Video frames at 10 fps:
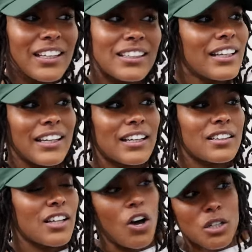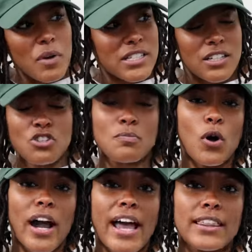yeah. The only ones that don't
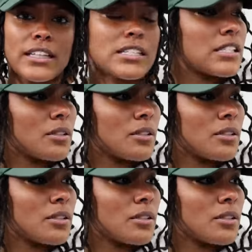smoke are athletes.